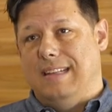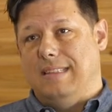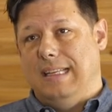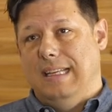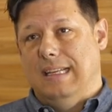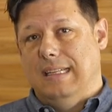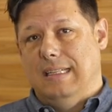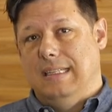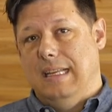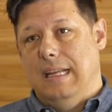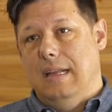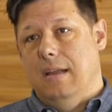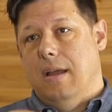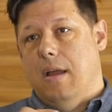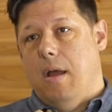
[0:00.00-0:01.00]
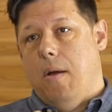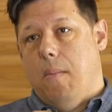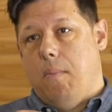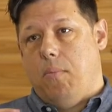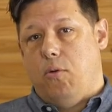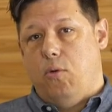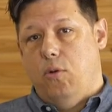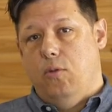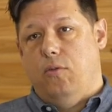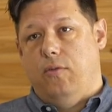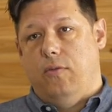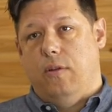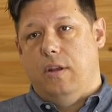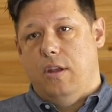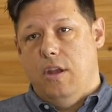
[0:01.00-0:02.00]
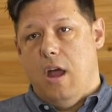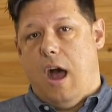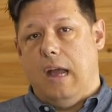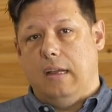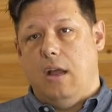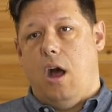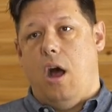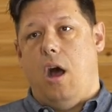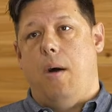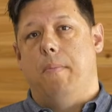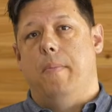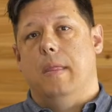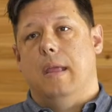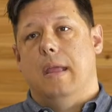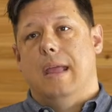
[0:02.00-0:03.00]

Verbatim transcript: S-E-N-D, proof.com,